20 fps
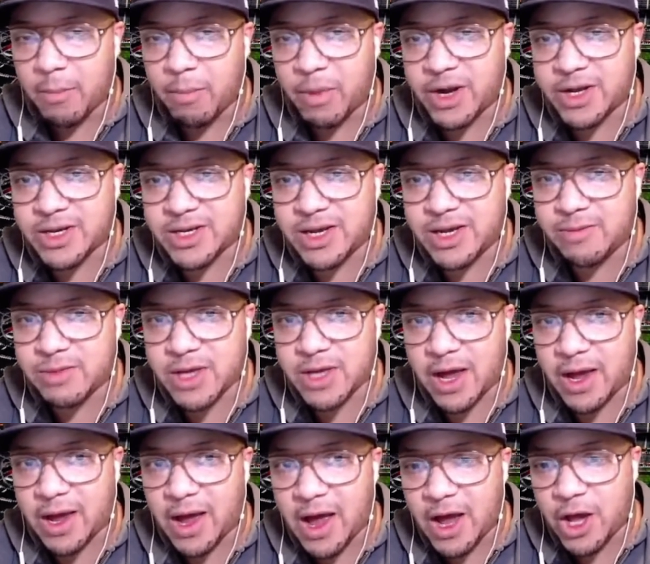But it seems
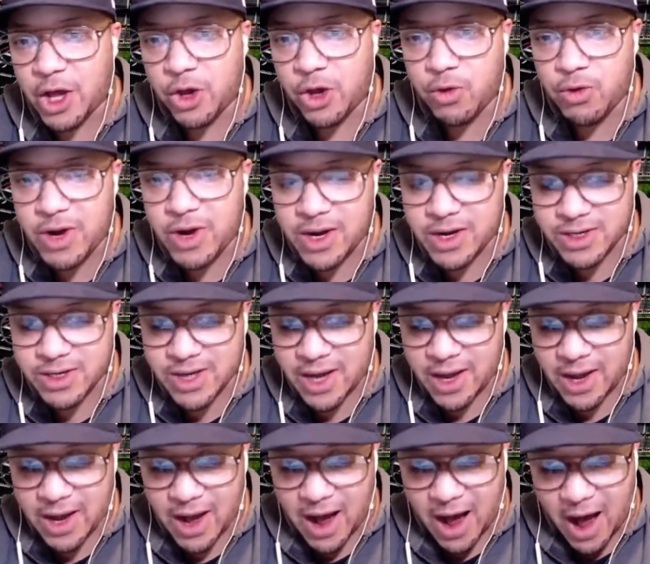like you need to
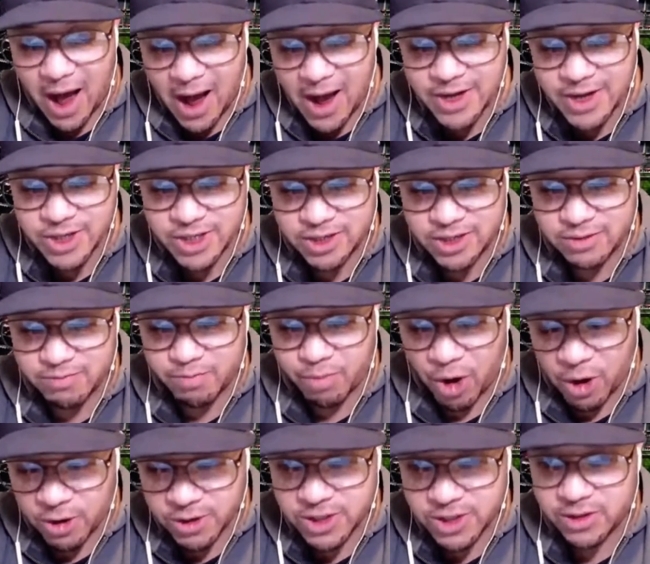take, I just
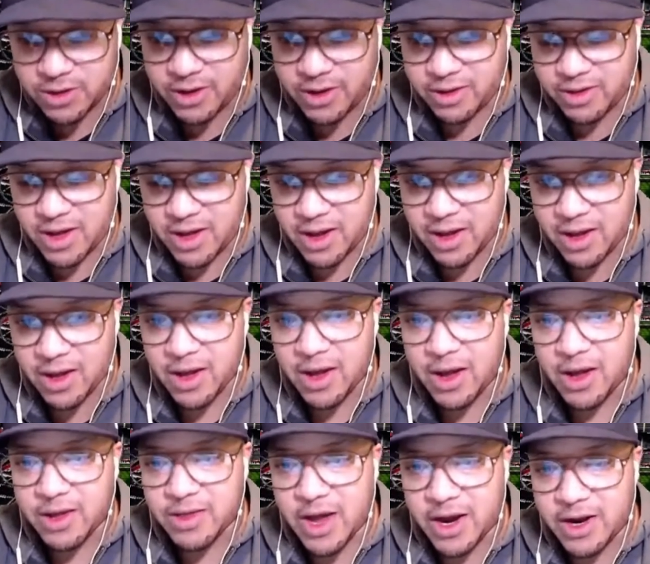personally think
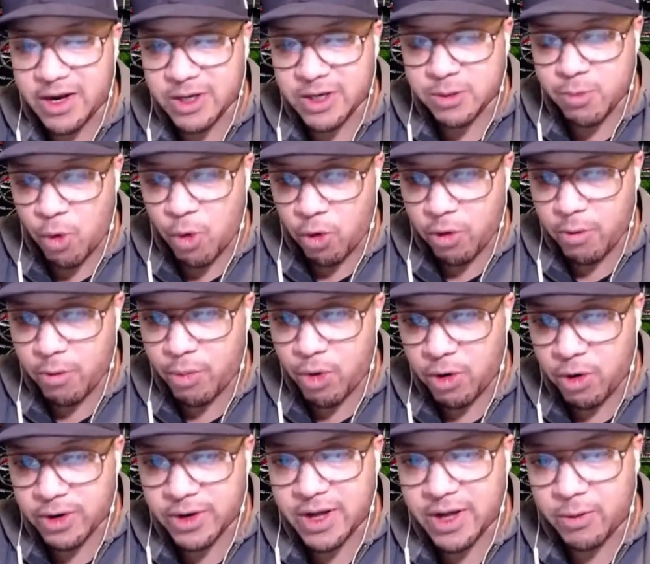that it is more
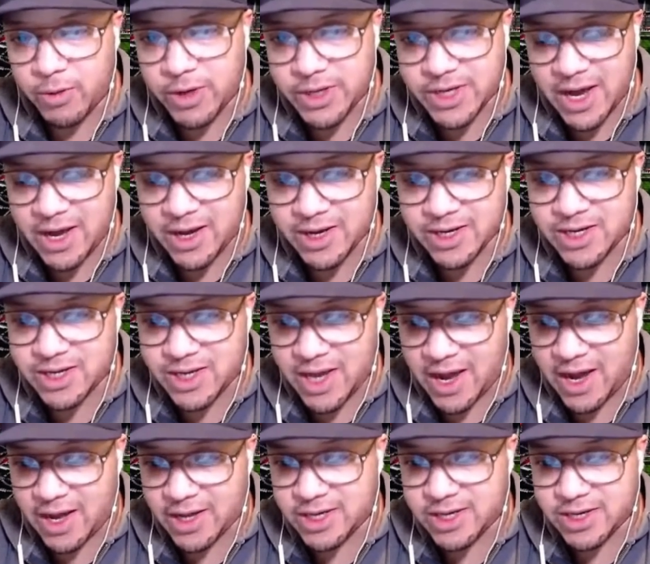important that we take a
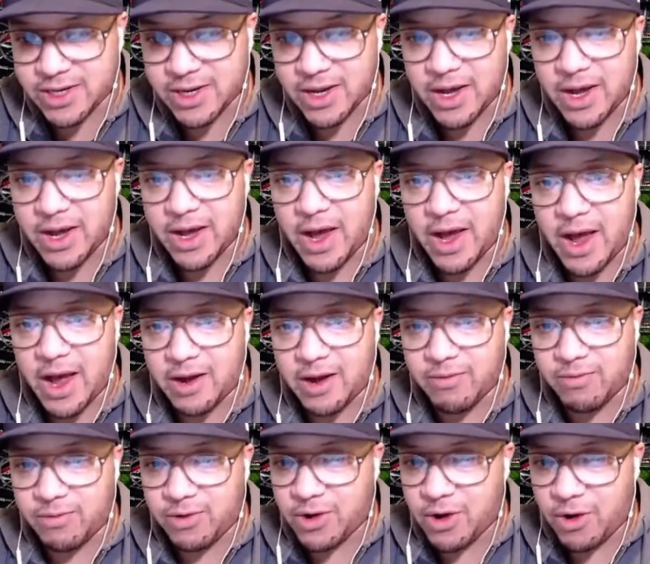stance
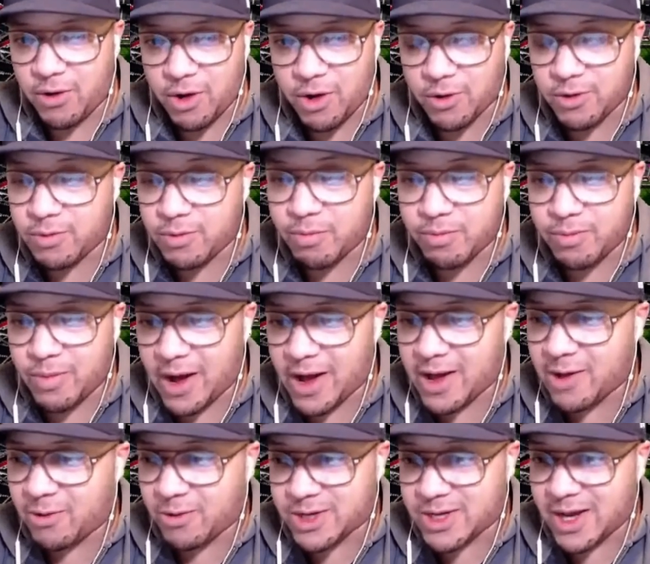and, you know, go
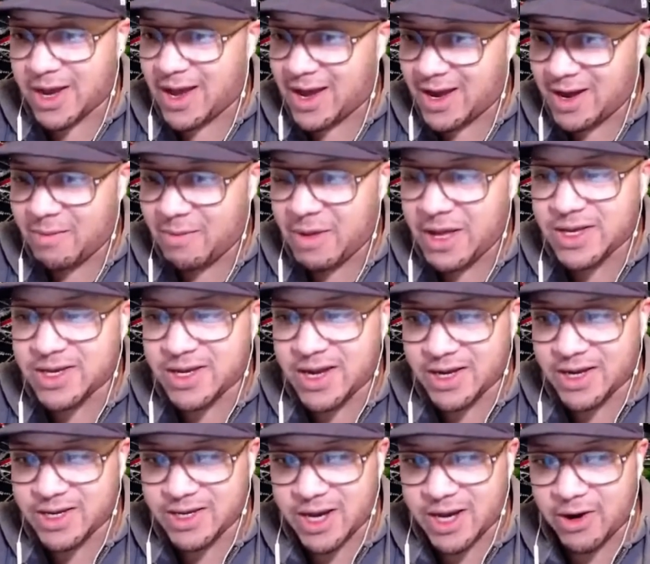by, we'll say, any means
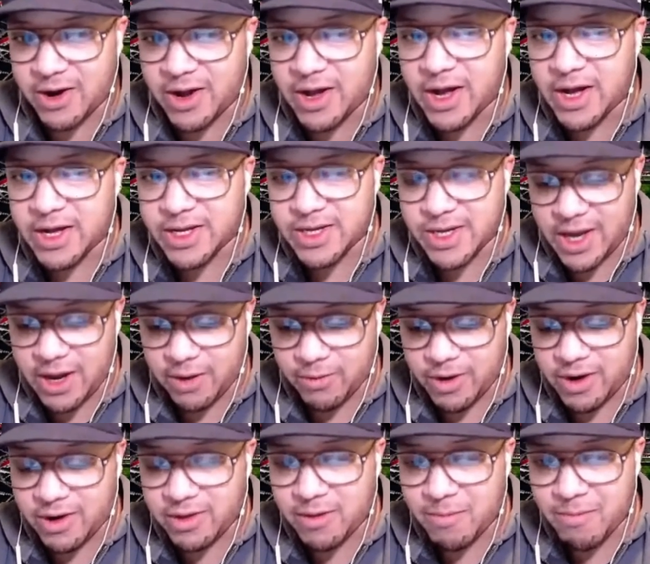necessary to get
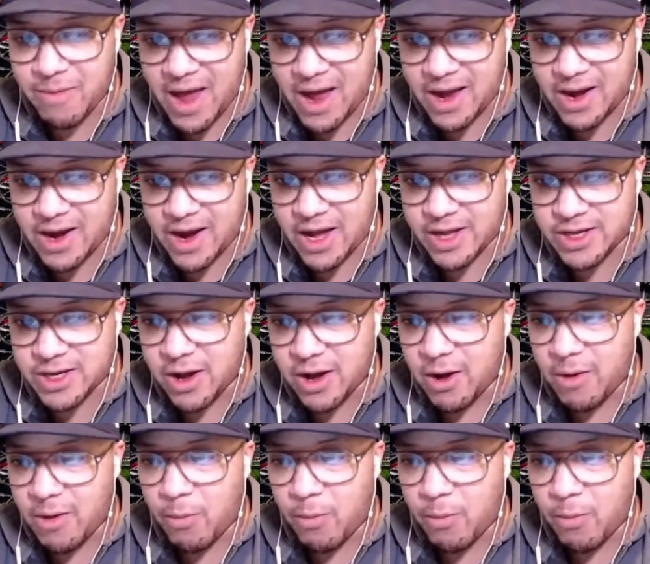rid of the mandates,